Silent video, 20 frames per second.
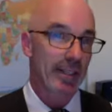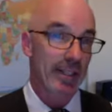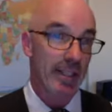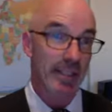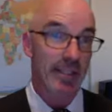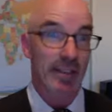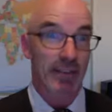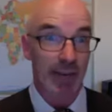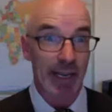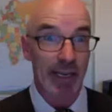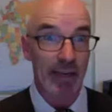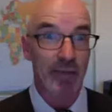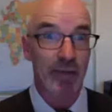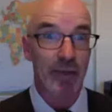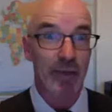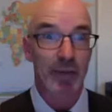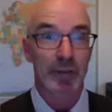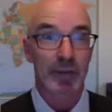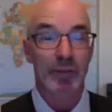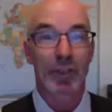He's the
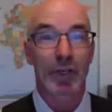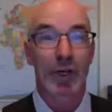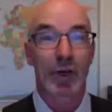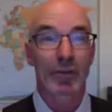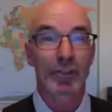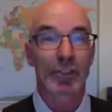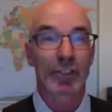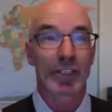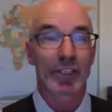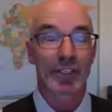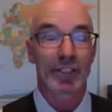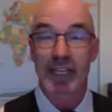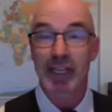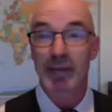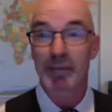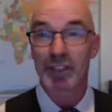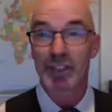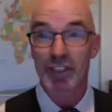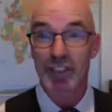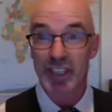grandfather of coaching. His
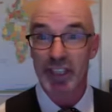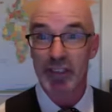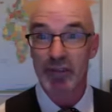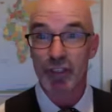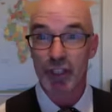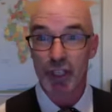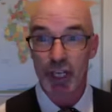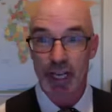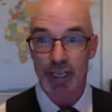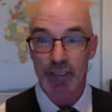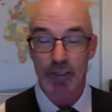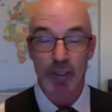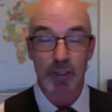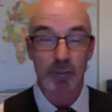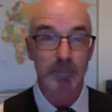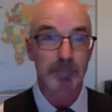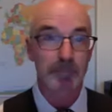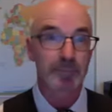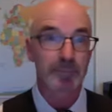name is Steve Chandler.